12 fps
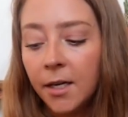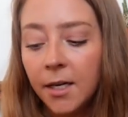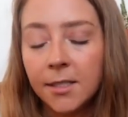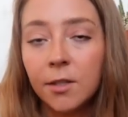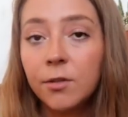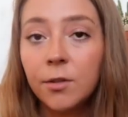
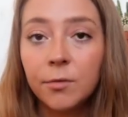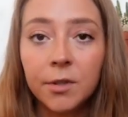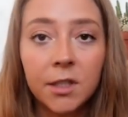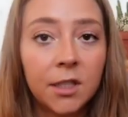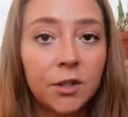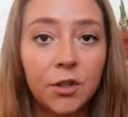It's also
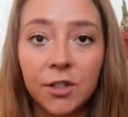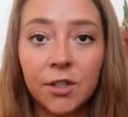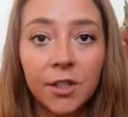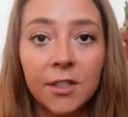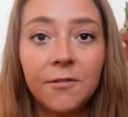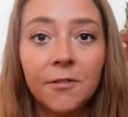really just
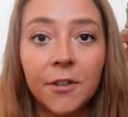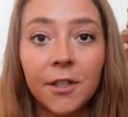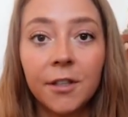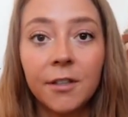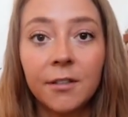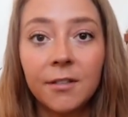good
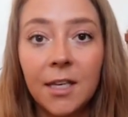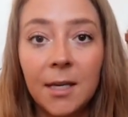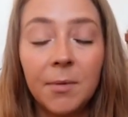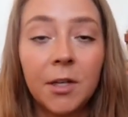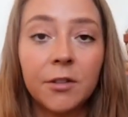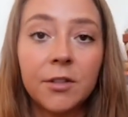for
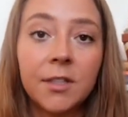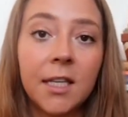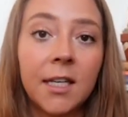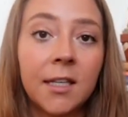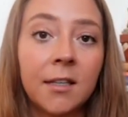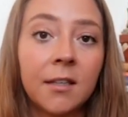keeping your
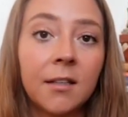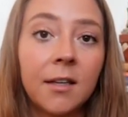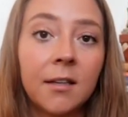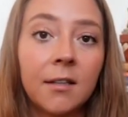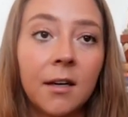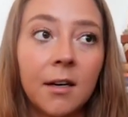skin
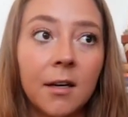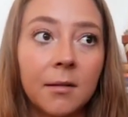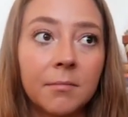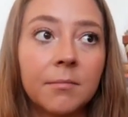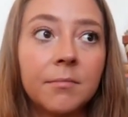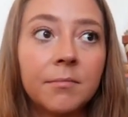
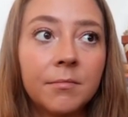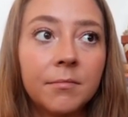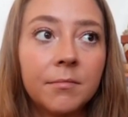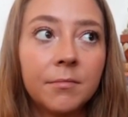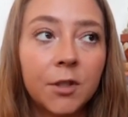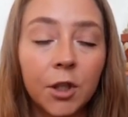
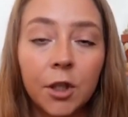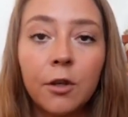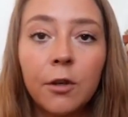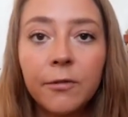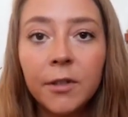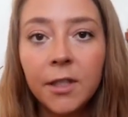
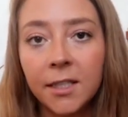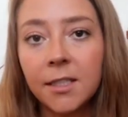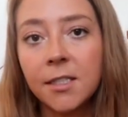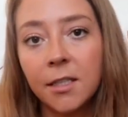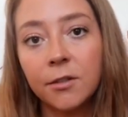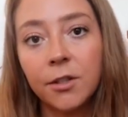turnover, like
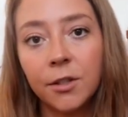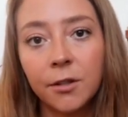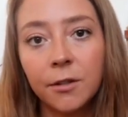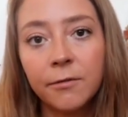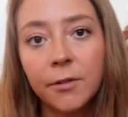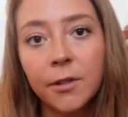the cell
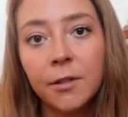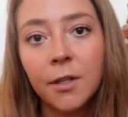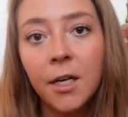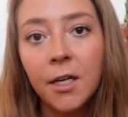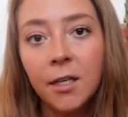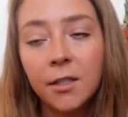turnover,
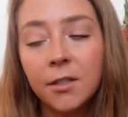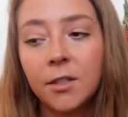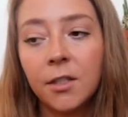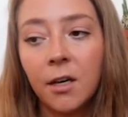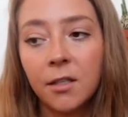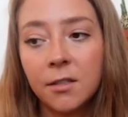
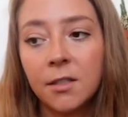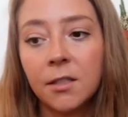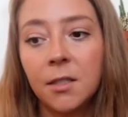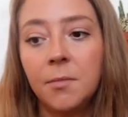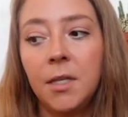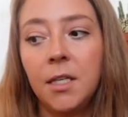to
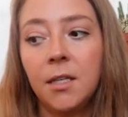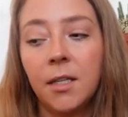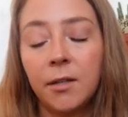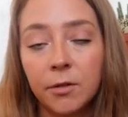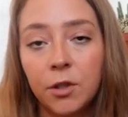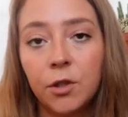constantly be
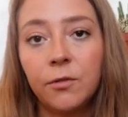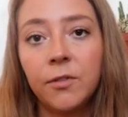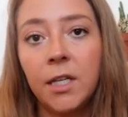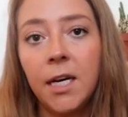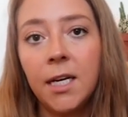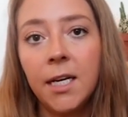like
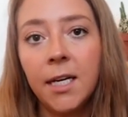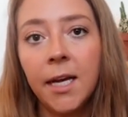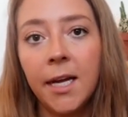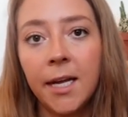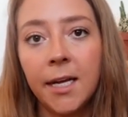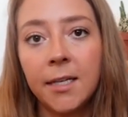
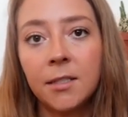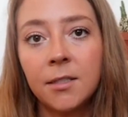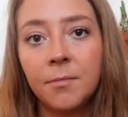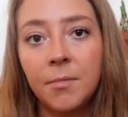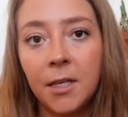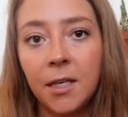rejuvenating
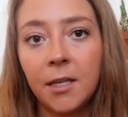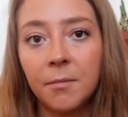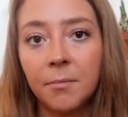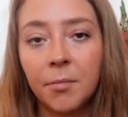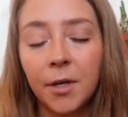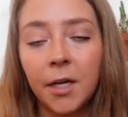and
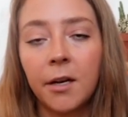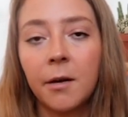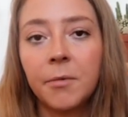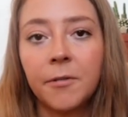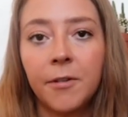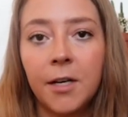be bringing
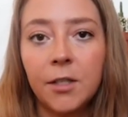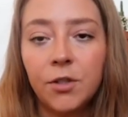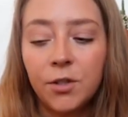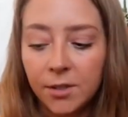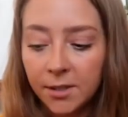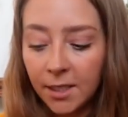up the
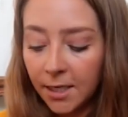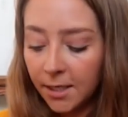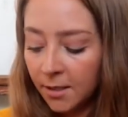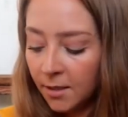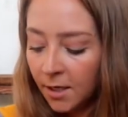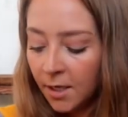fresh
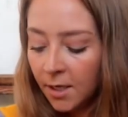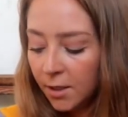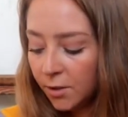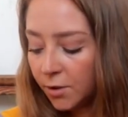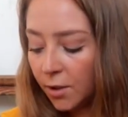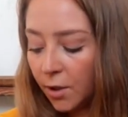skin.
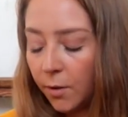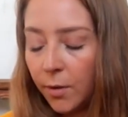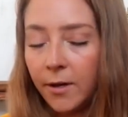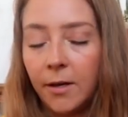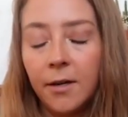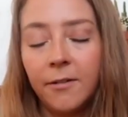
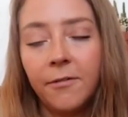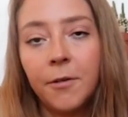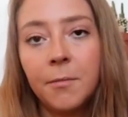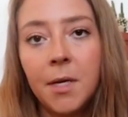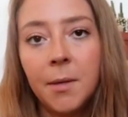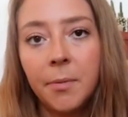So
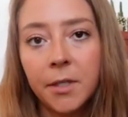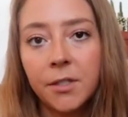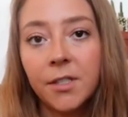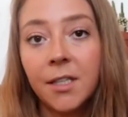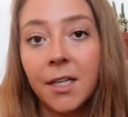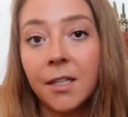for me
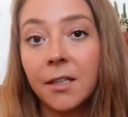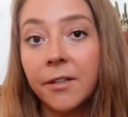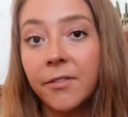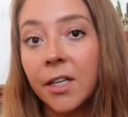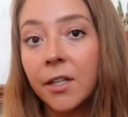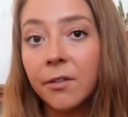personally, like
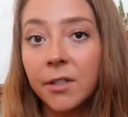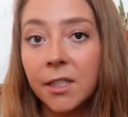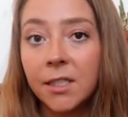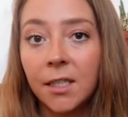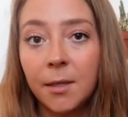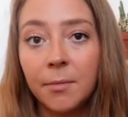living in a
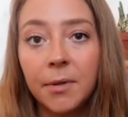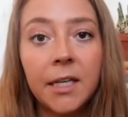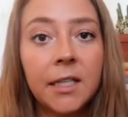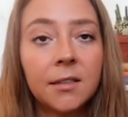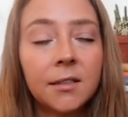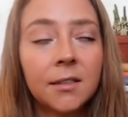really sunny
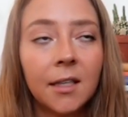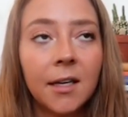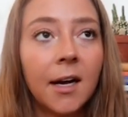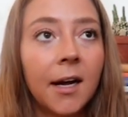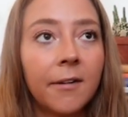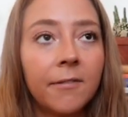place,
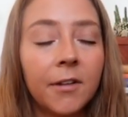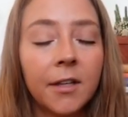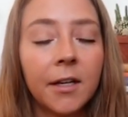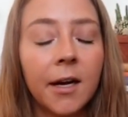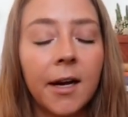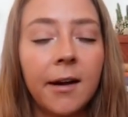I feel
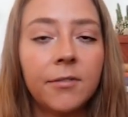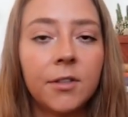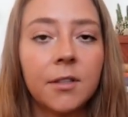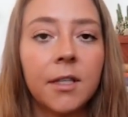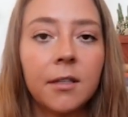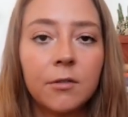like I have
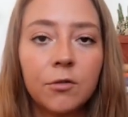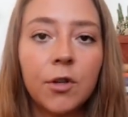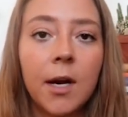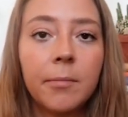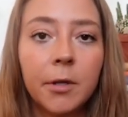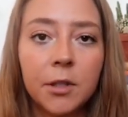to like
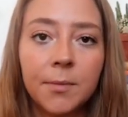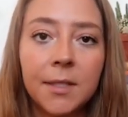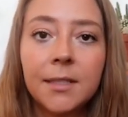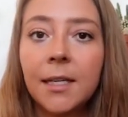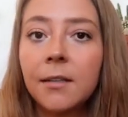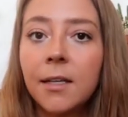dry brush my
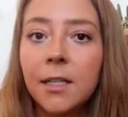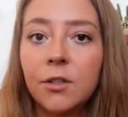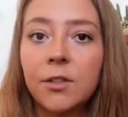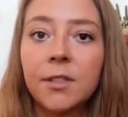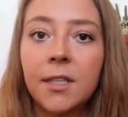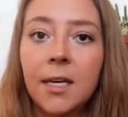skin a lot
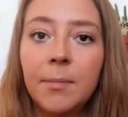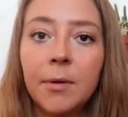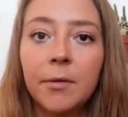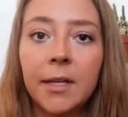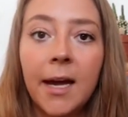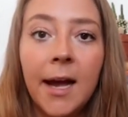just to keep it
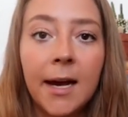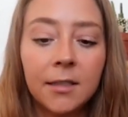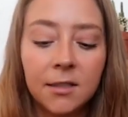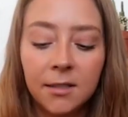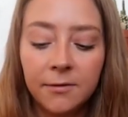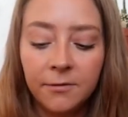really
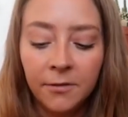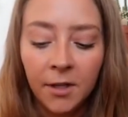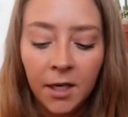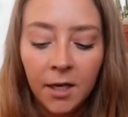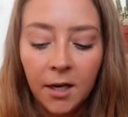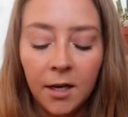active.
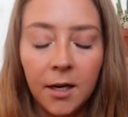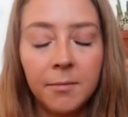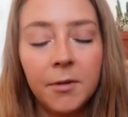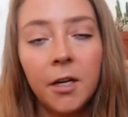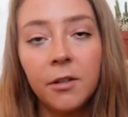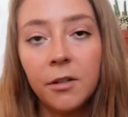
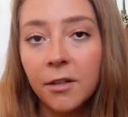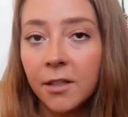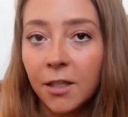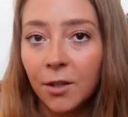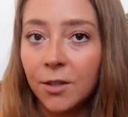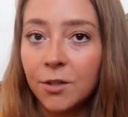The other
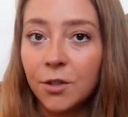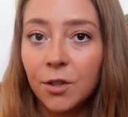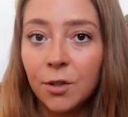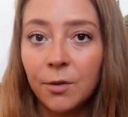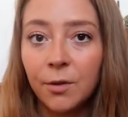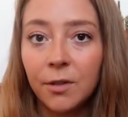thing that you can
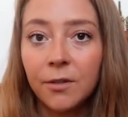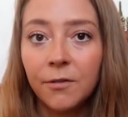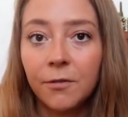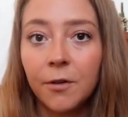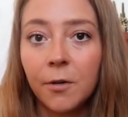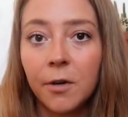do
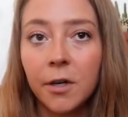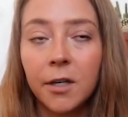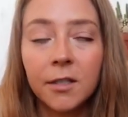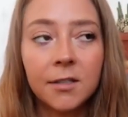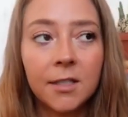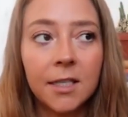
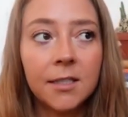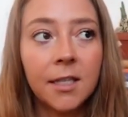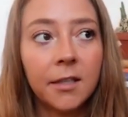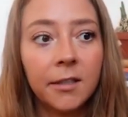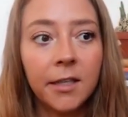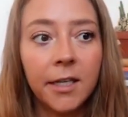for, say,
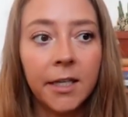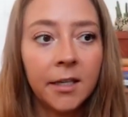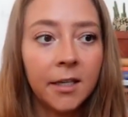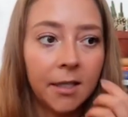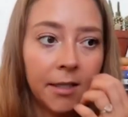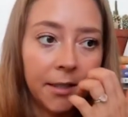
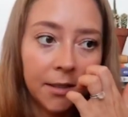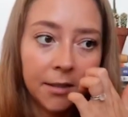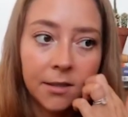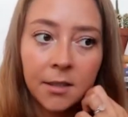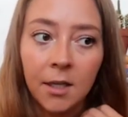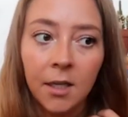cellulite
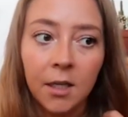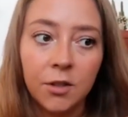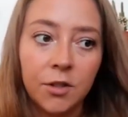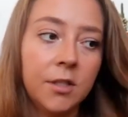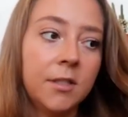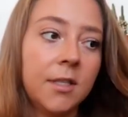is
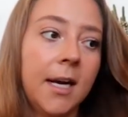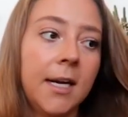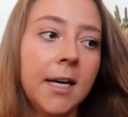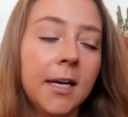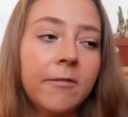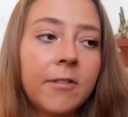just
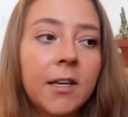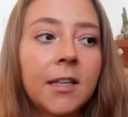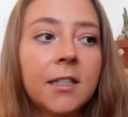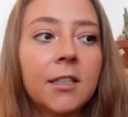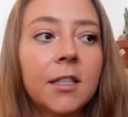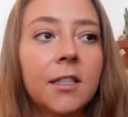any kind of thing
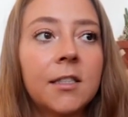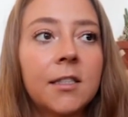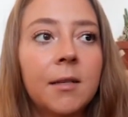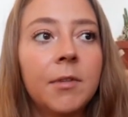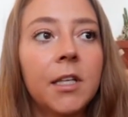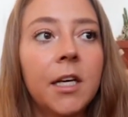that's going to
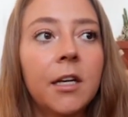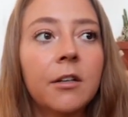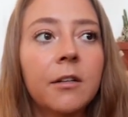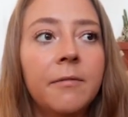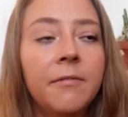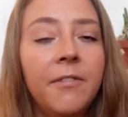stimulate
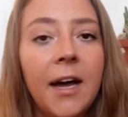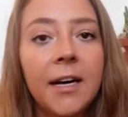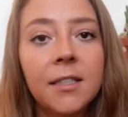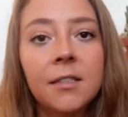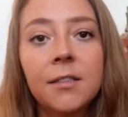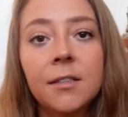your
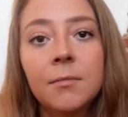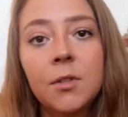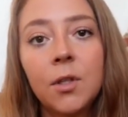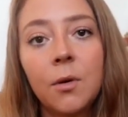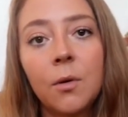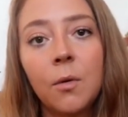lymphatic system.
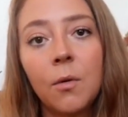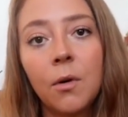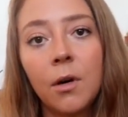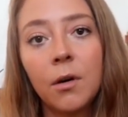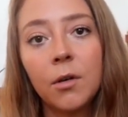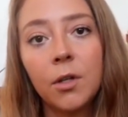So
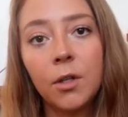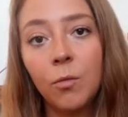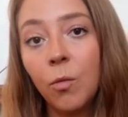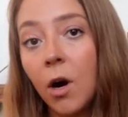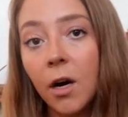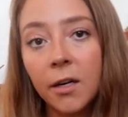
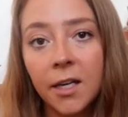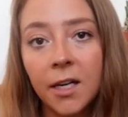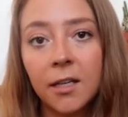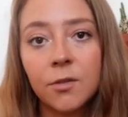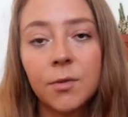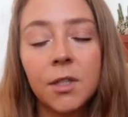
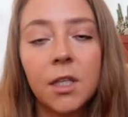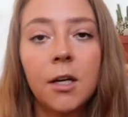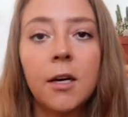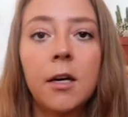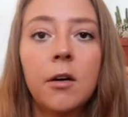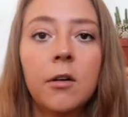walking is really
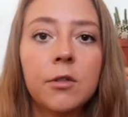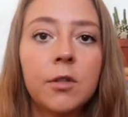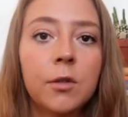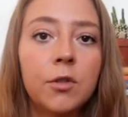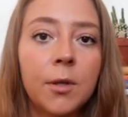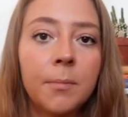good.
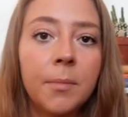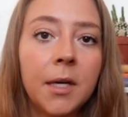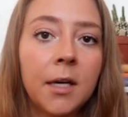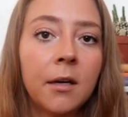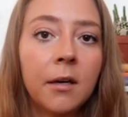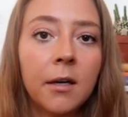Also
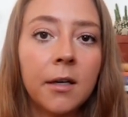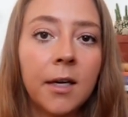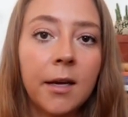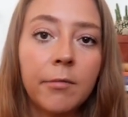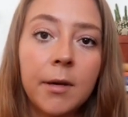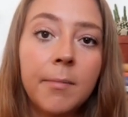jumping on
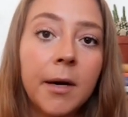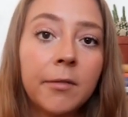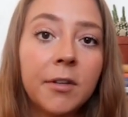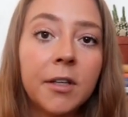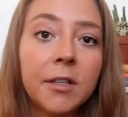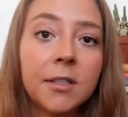a
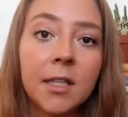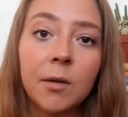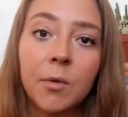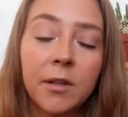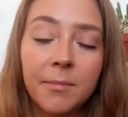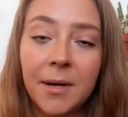rebounder is
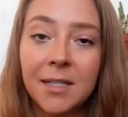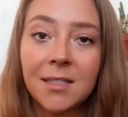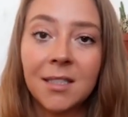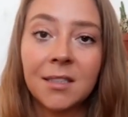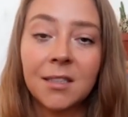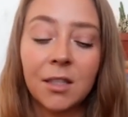like one of the best
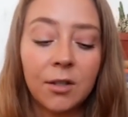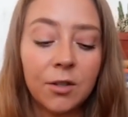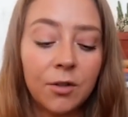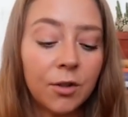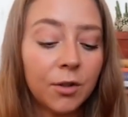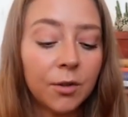things that you
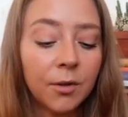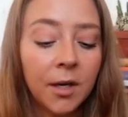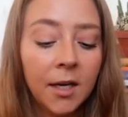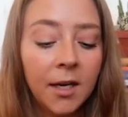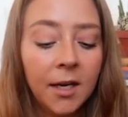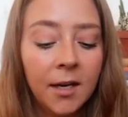can do.
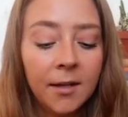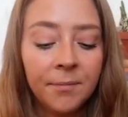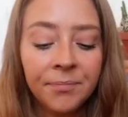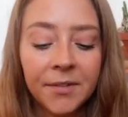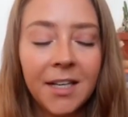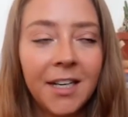
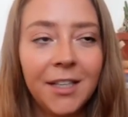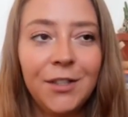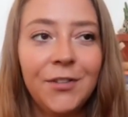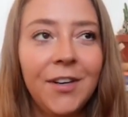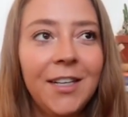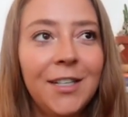I
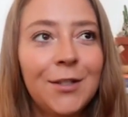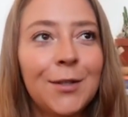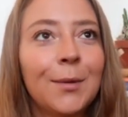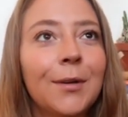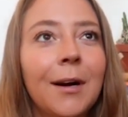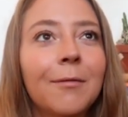just find it
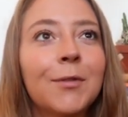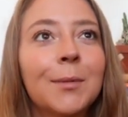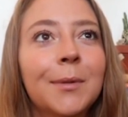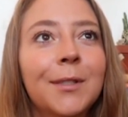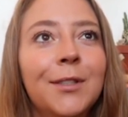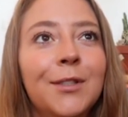so
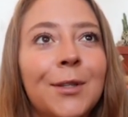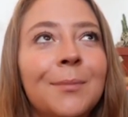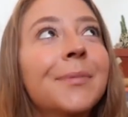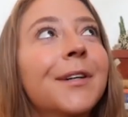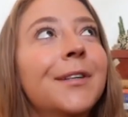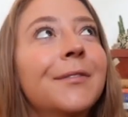uncomfortable to
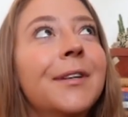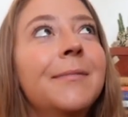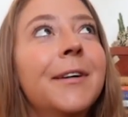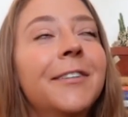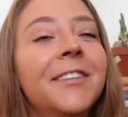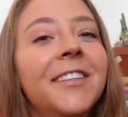jump on a
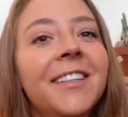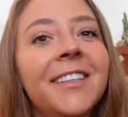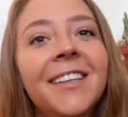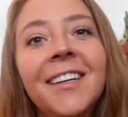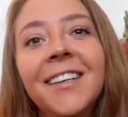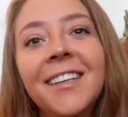rebounder.